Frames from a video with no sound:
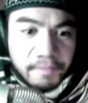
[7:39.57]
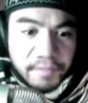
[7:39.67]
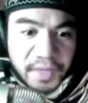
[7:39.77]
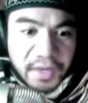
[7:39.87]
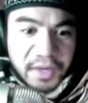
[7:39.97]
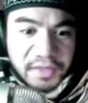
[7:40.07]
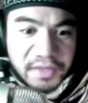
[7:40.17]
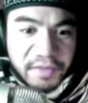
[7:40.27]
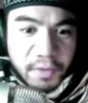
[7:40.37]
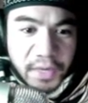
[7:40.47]
because of
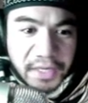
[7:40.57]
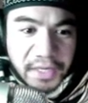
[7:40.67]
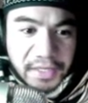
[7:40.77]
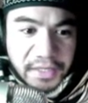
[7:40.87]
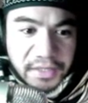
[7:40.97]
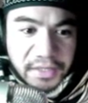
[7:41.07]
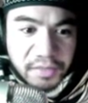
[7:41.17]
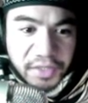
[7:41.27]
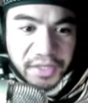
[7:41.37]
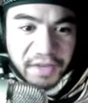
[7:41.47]
their wickedness,
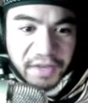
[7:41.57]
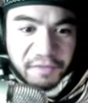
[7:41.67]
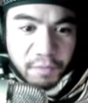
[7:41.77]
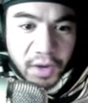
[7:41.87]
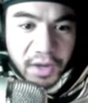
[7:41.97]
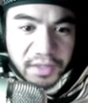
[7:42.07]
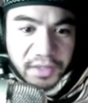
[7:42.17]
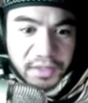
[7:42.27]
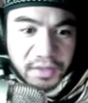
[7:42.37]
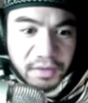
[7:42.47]
which they have wrought,
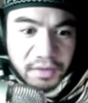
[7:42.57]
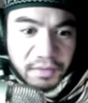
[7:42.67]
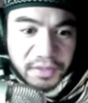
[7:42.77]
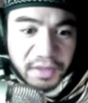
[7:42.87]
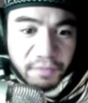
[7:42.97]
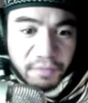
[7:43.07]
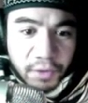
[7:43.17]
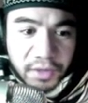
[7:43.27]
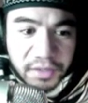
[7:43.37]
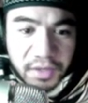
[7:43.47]
which they have
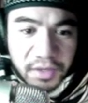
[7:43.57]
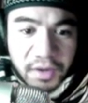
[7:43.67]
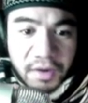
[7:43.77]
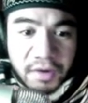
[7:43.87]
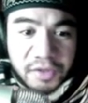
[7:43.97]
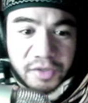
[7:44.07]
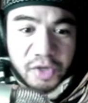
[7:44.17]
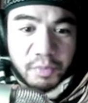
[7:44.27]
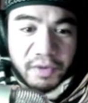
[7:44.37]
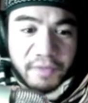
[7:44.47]
worked, to
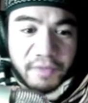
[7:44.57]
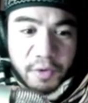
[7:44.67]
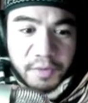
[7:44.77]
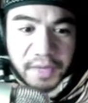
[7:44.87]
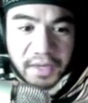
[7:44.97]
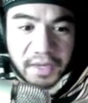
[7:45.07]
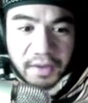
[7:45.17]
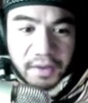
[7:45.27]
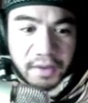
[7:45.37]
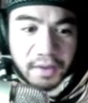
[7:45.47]
provoke me
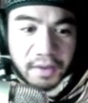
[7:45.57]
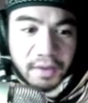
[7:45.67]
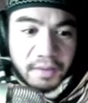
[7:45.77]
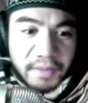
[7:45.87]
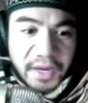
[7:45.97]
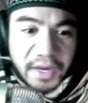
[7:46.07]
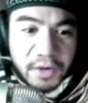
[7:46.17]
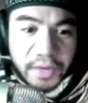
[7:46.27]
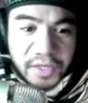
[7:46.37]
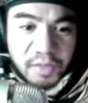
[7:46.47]
by
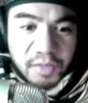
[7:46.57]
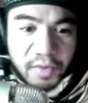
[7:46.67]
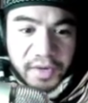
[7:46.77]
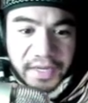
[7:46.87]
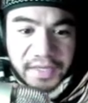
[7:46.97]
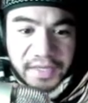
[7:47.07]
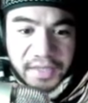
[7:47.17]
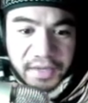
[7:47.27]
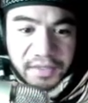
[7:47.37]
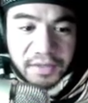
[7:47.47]
going to burn
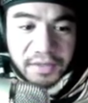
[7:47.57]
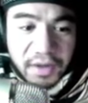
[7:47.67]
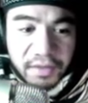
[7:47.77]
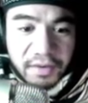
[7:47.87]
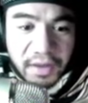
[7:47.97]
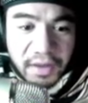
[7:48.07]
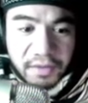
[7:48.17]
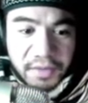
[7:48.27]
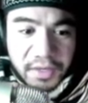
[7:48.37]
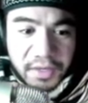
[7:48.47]
incense to other
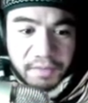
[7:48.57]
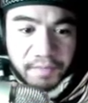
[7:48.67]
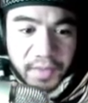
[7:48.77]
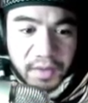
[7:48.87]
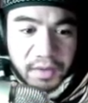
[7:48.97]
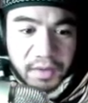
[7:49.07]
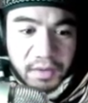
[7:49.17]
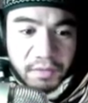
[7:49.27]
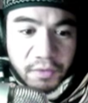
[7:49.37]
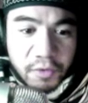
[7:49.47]
Elohim
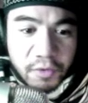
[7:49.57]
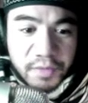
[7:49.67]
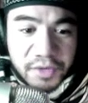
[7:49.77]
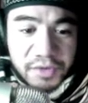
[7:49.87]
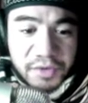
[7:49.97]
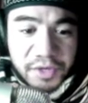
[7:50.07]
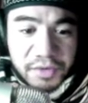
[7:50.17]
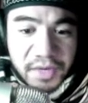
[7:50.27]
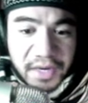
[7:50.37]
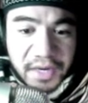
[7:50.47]
whom you knew
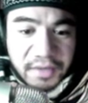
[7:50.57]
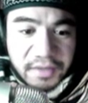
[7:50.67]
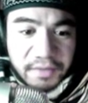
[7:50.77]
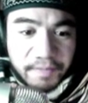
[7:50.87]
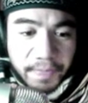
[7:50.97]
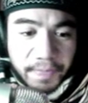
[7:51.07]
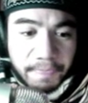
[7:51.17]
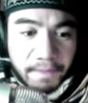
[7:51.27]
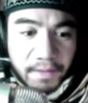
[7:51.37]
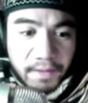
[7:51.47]
not.
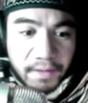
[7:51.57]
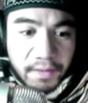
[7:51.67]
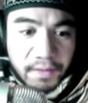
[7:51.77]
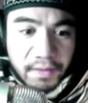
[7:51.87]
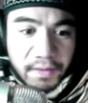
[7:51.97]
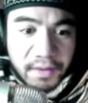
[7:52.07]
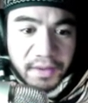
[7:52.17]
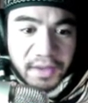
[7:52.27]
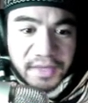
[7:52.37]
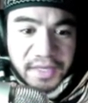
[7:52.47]

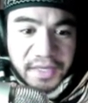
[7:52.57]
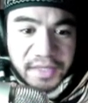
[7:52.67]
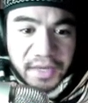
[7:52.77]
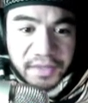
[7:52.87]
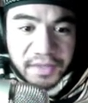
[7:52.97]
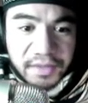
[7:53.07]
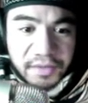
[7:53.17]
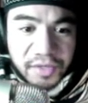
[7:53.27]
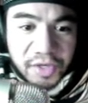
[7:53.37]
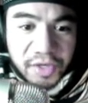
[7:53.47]
Yet I sent
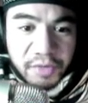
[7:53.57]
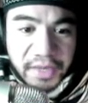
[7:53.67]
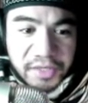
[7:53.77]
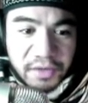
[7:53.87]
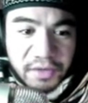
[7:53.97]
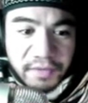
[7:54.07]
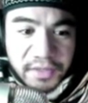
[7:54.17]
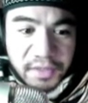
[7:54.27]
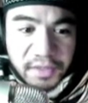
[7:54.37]
to you my servants, the